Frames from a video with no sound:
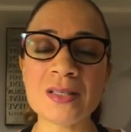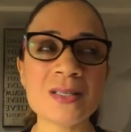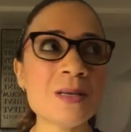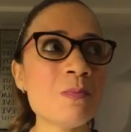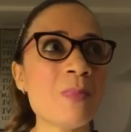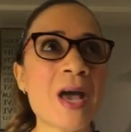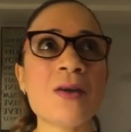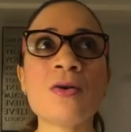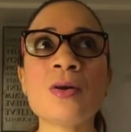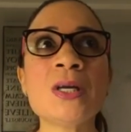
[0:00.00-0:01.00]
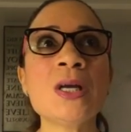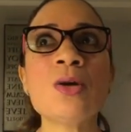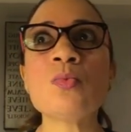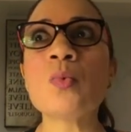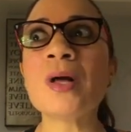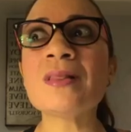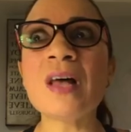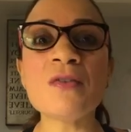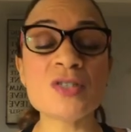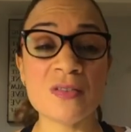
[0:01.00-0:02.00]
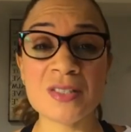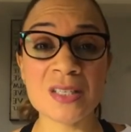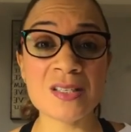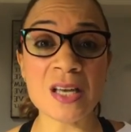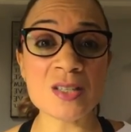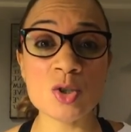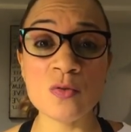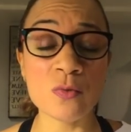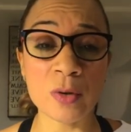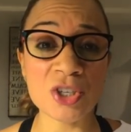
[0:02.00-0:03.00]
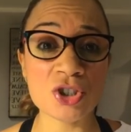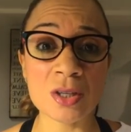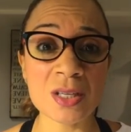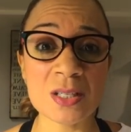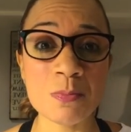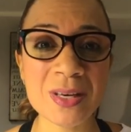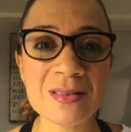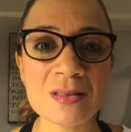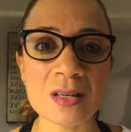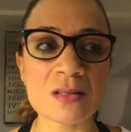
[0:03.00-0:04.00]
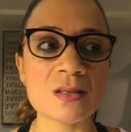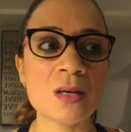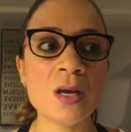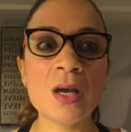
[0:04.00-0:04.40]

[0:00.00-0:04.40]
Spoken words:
It doesn't matter what levels of success you've reached in this business.